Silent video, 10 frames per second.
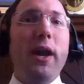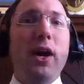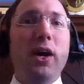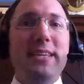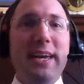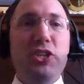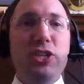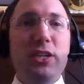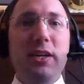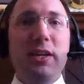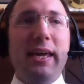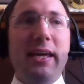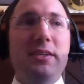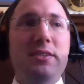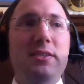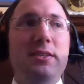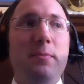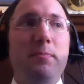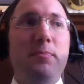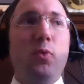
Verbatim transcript: our attention is,